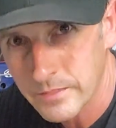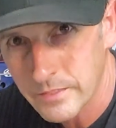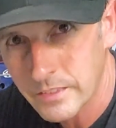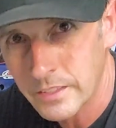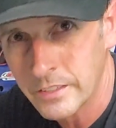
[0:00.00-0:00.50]

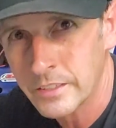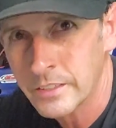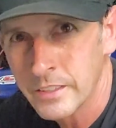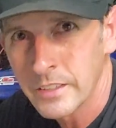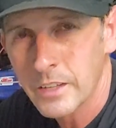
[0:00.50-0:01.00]
The
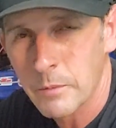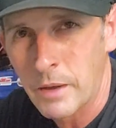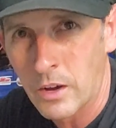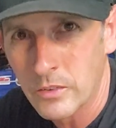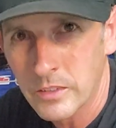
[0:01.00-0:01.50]

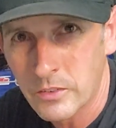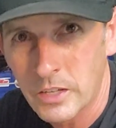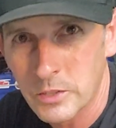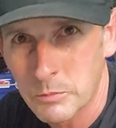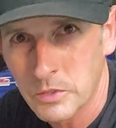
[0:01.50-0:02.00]
amount of
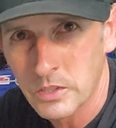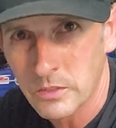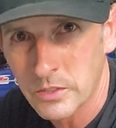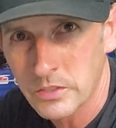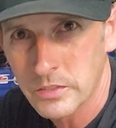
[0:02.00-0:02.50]
customer
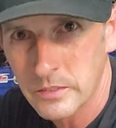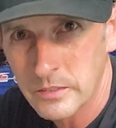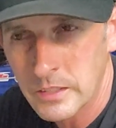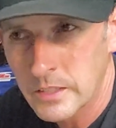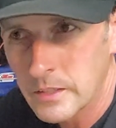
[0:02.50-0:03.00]
service
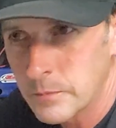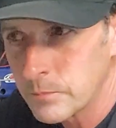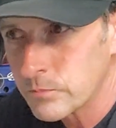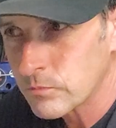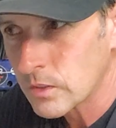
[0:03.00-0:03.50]

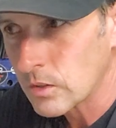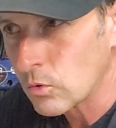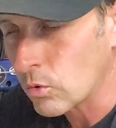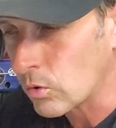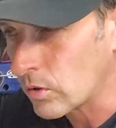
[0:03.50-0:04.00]

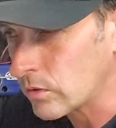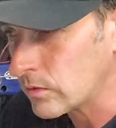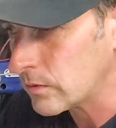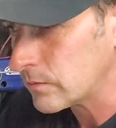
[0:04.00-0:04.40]
or